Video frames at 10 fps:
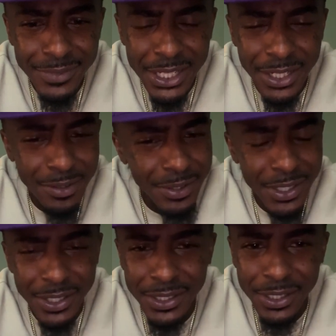
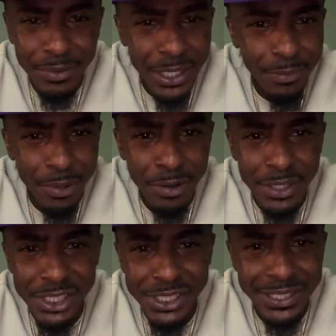Yeah. We gotta burn
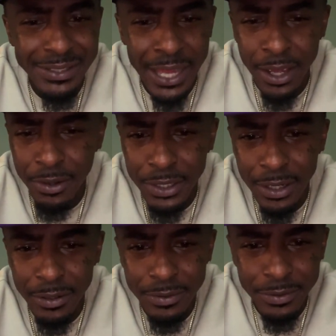this shit down,
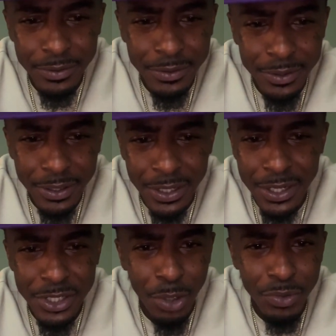y'all.
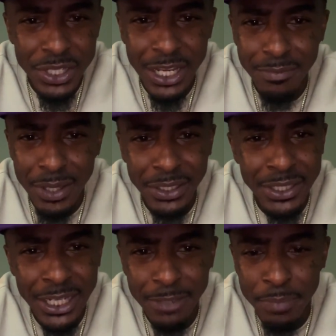And it's gonna take
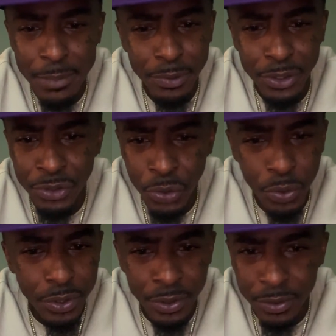melanated people to
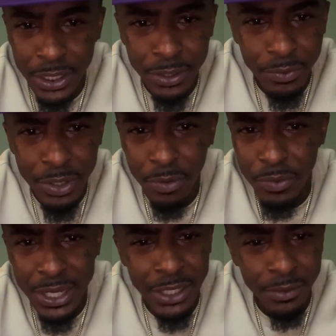do it, okay? We
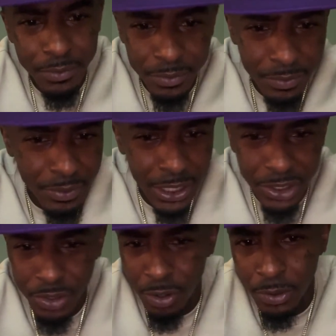gotta
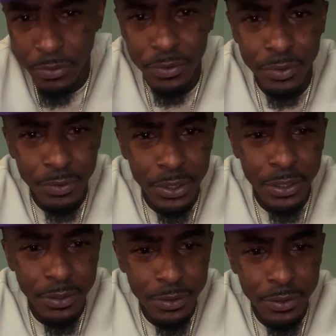start over,
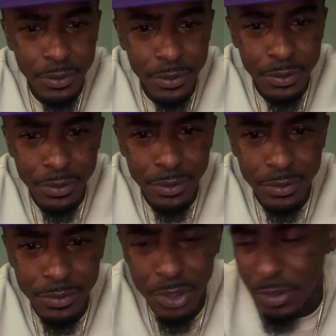okay?
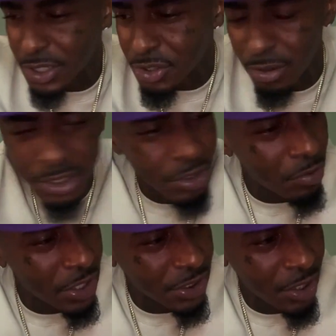Let's go ahead and start. Let's
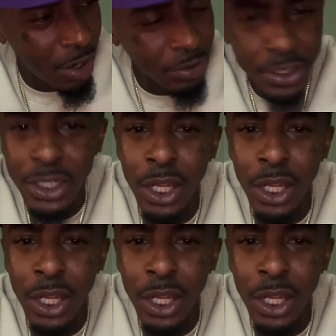go ahead and call it a